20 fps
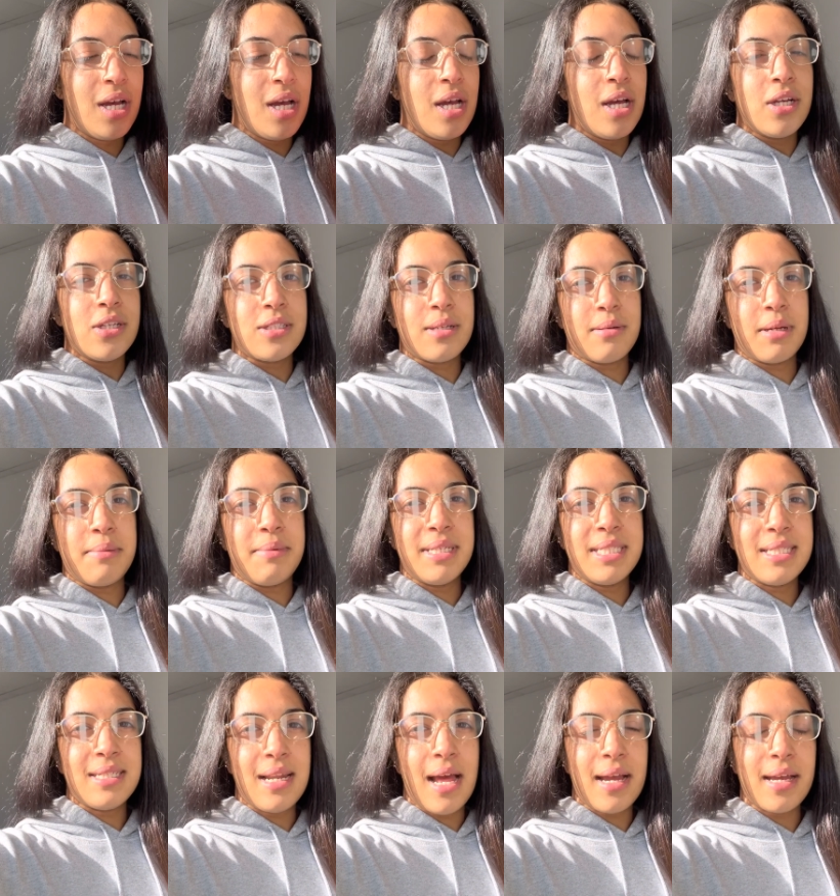So I'm going to be
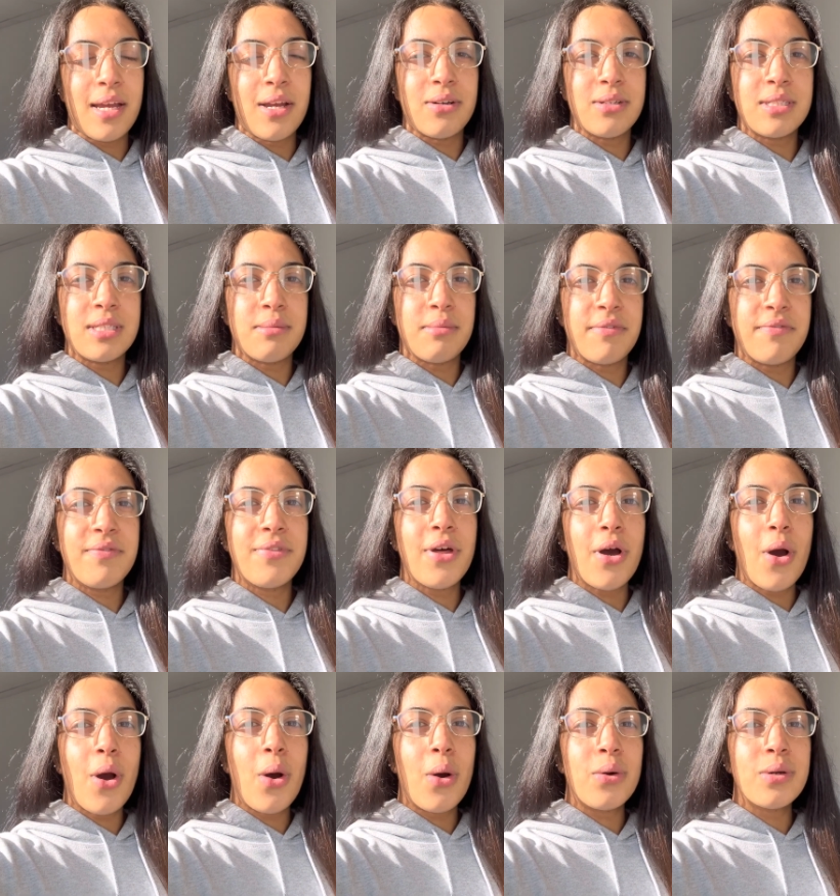snacking with some of
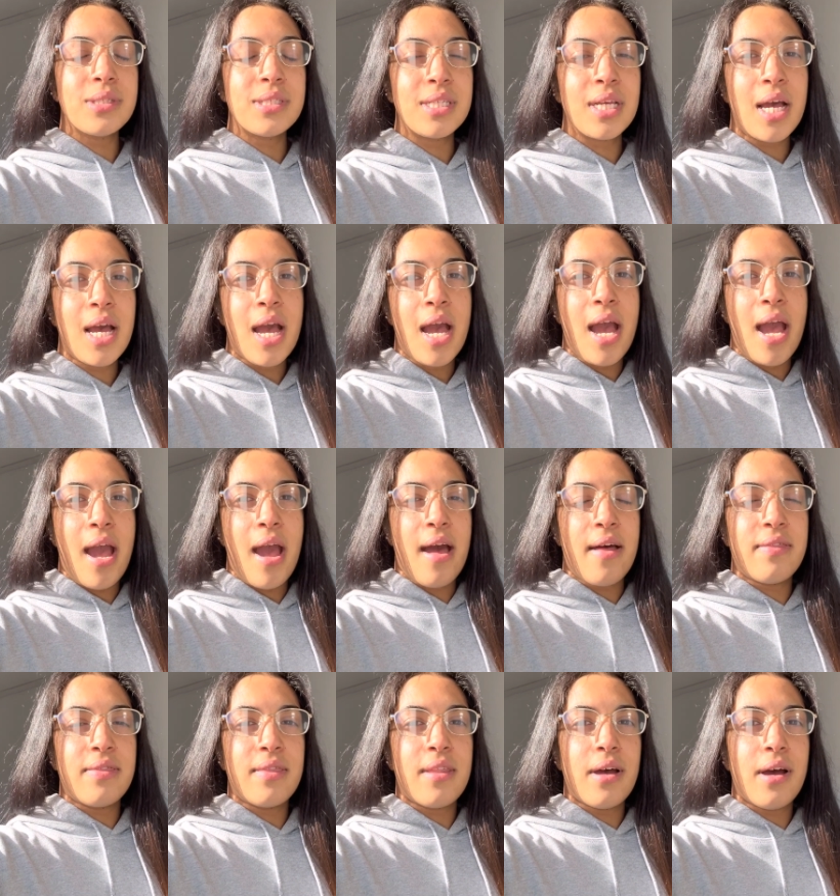those.
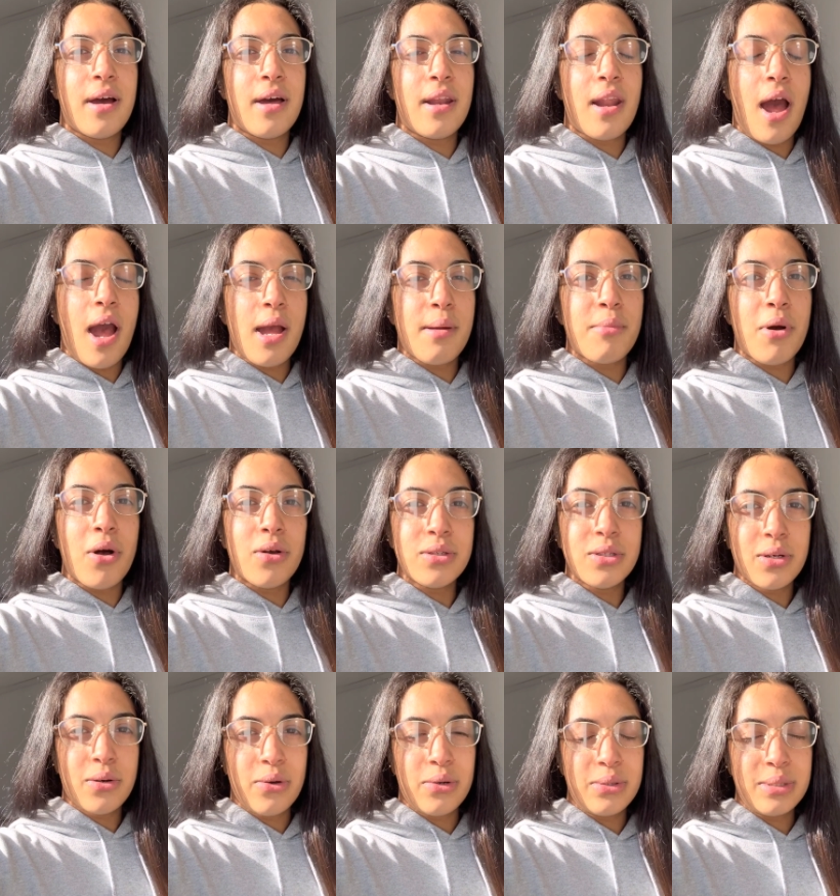And then I'm
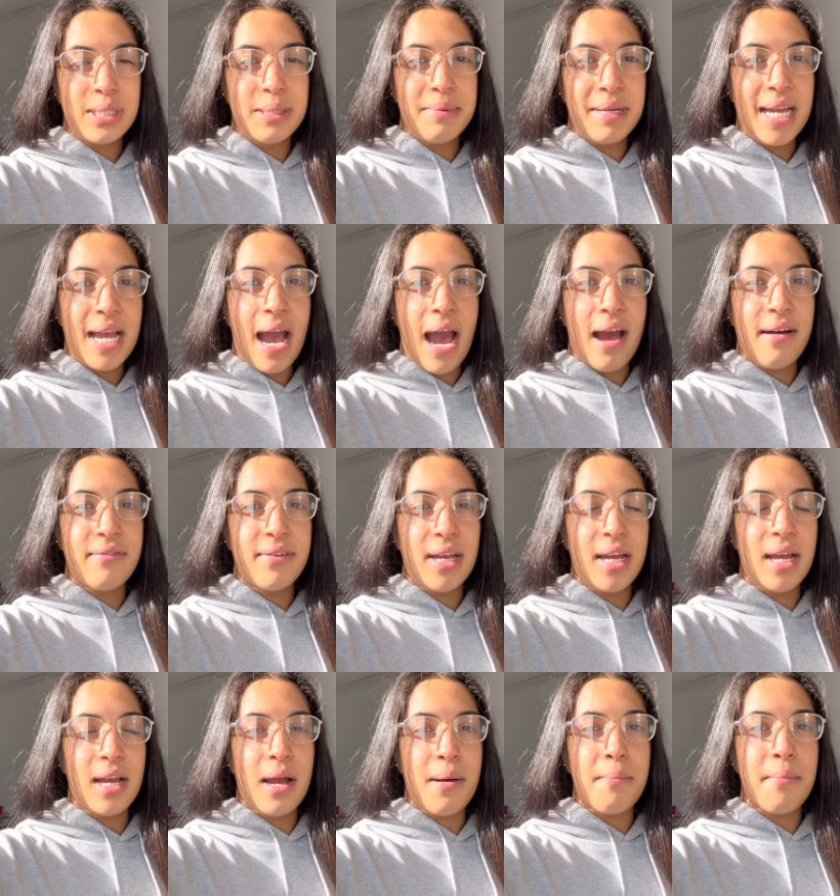also going to be
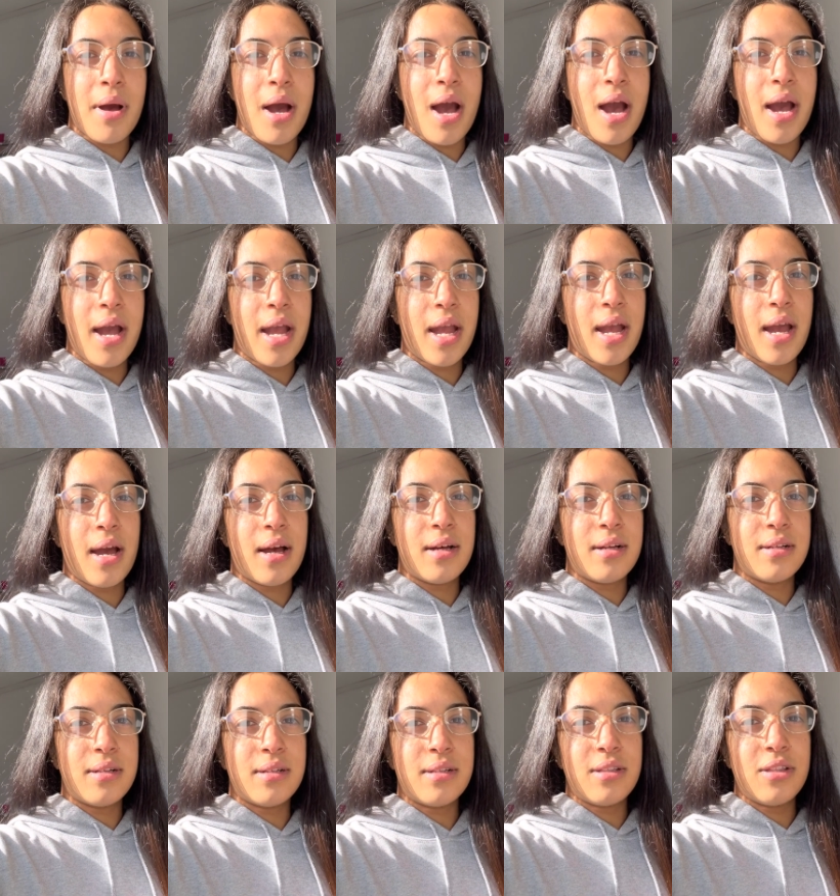having my
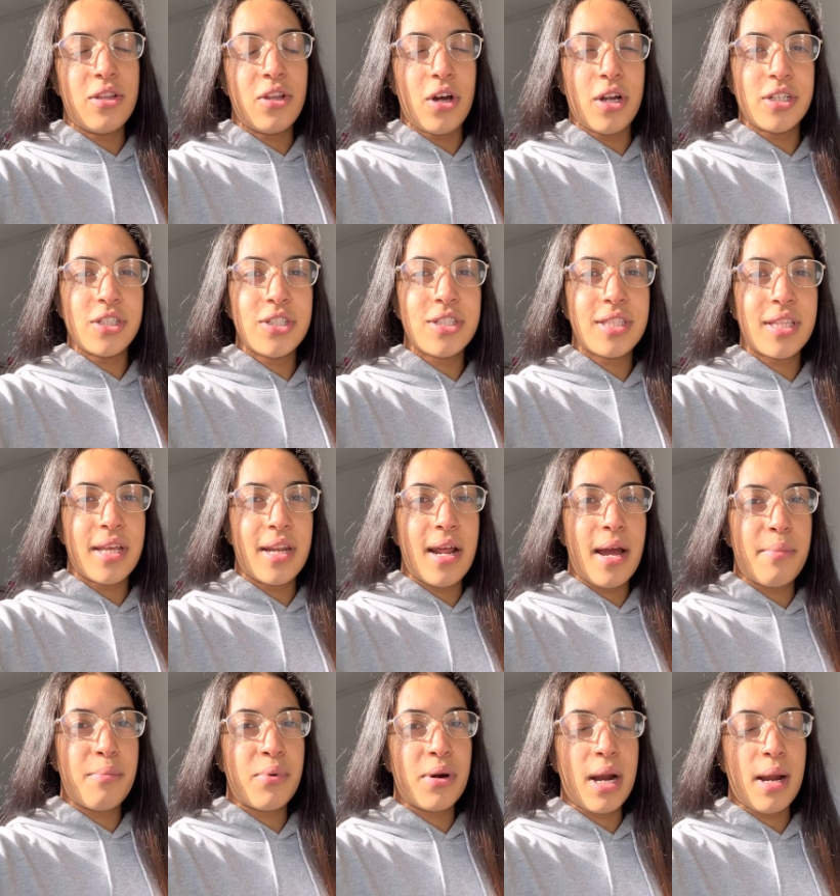lunch that I
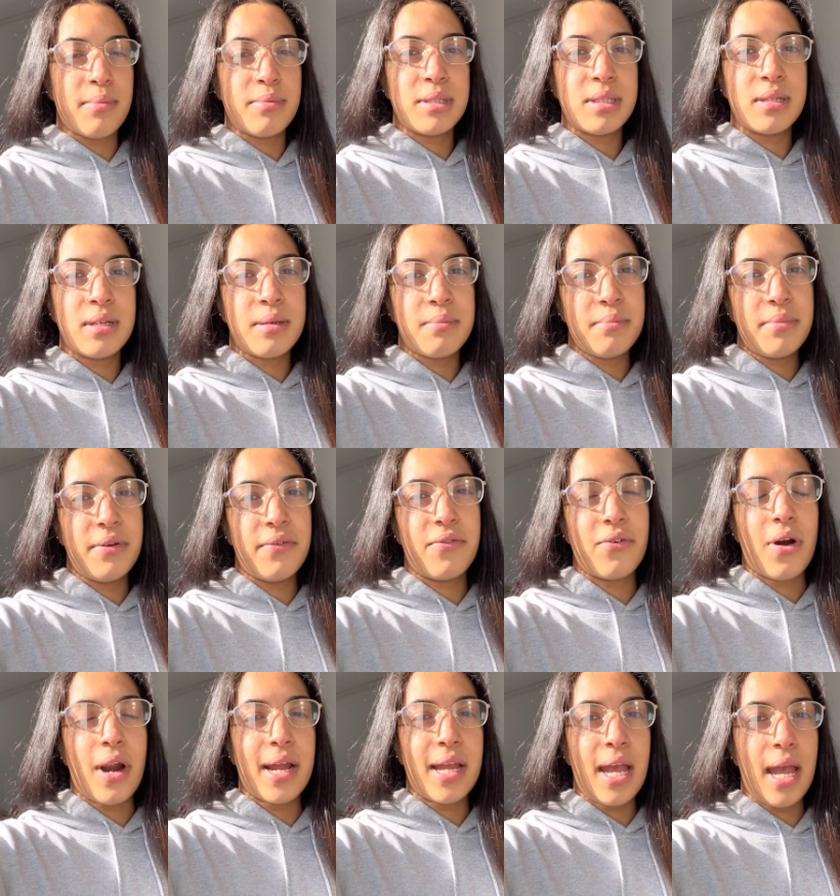prepped
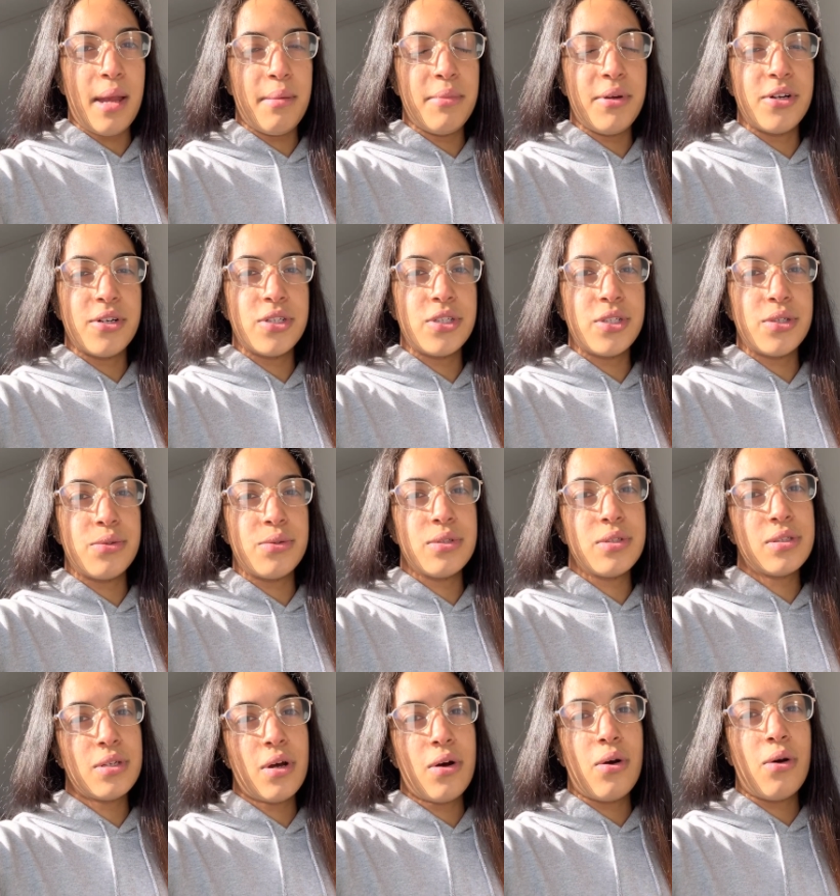before I came here too.
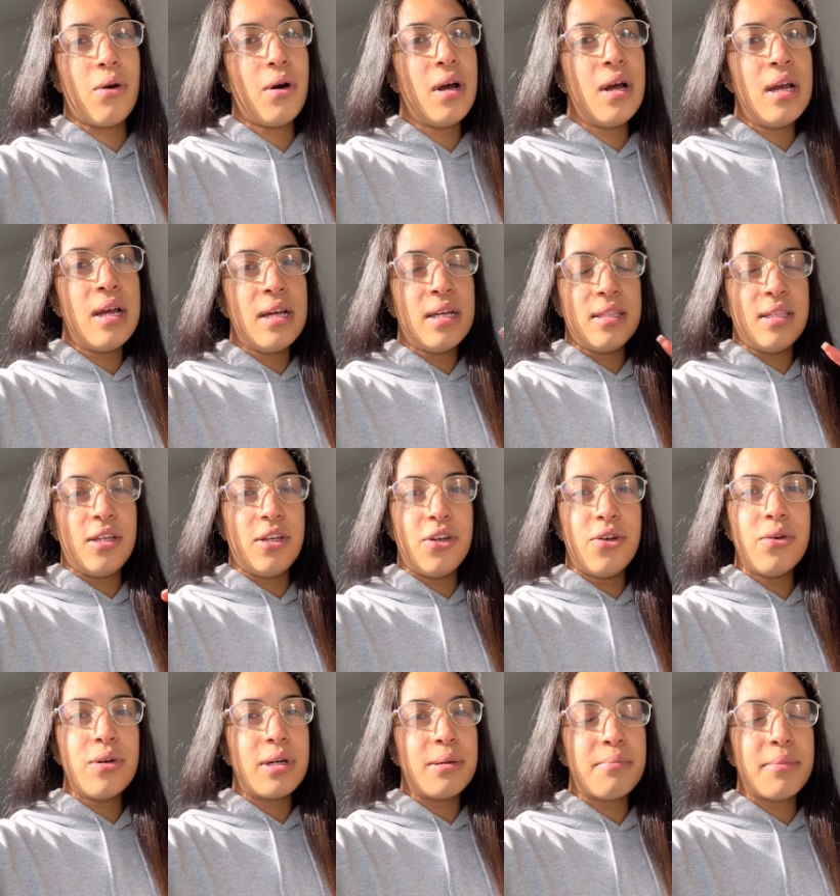So the
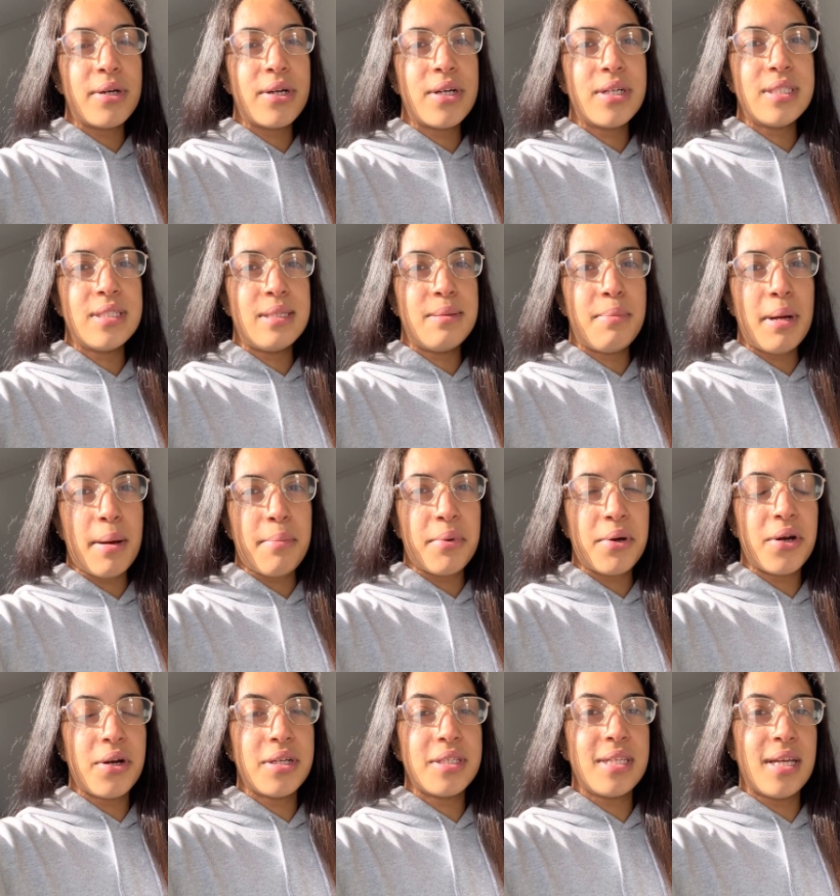cucumbers, the
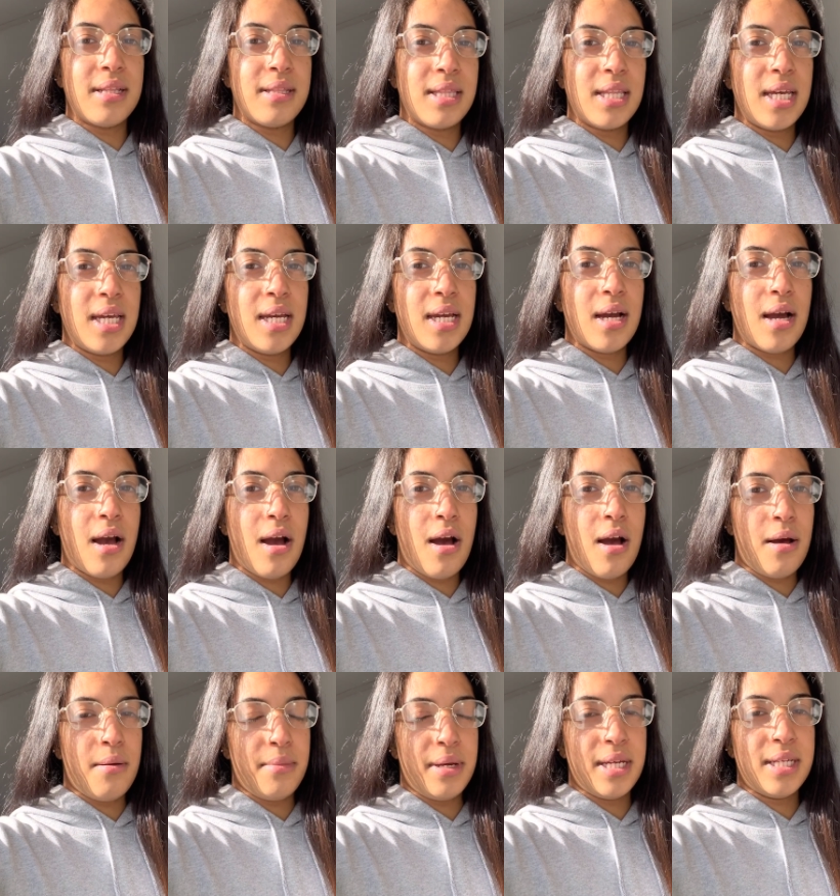peppers, and the
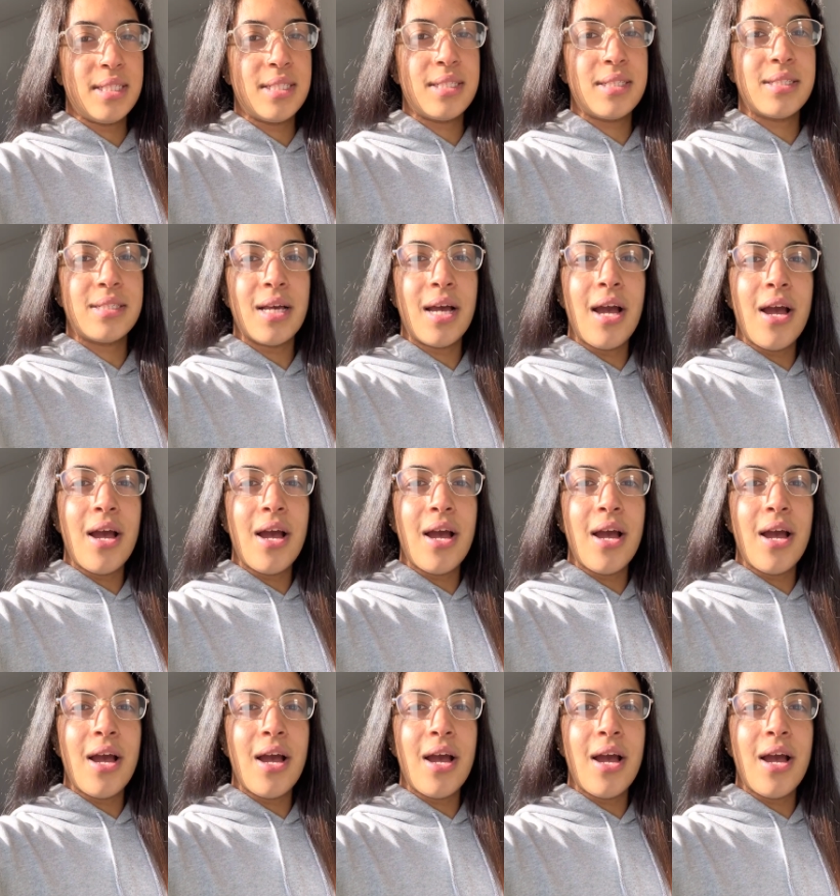hummus.